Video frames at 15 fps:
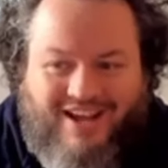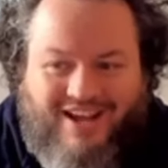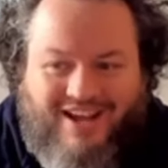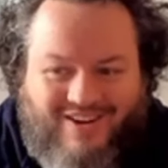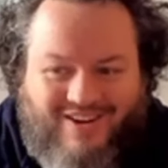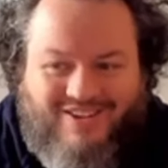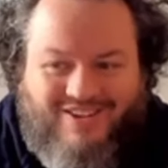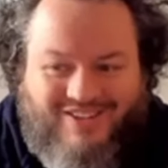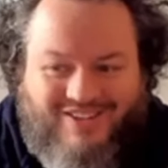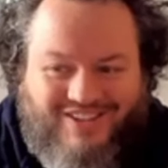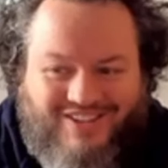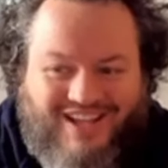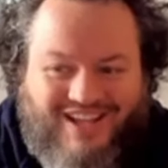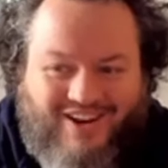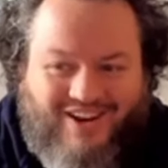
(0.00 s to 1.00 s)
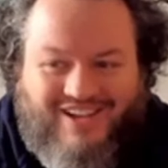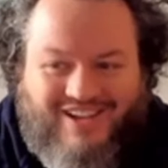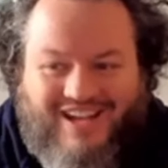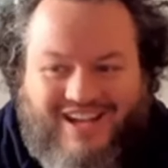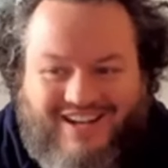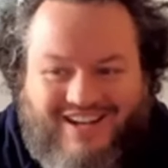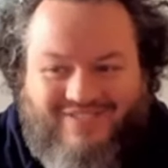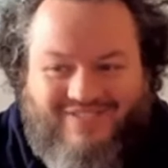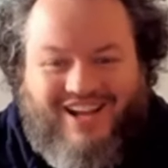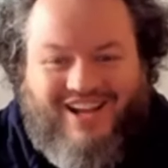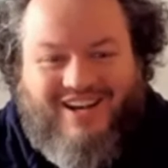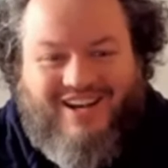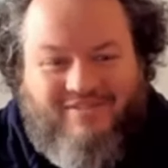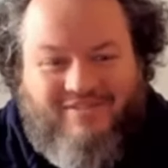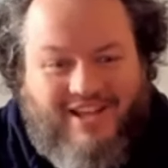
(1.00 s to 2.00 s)
How do you do that? How do you get to make a
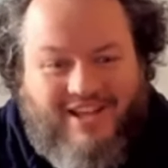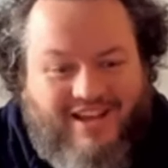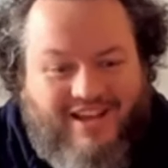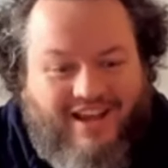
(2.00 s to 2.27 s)
living?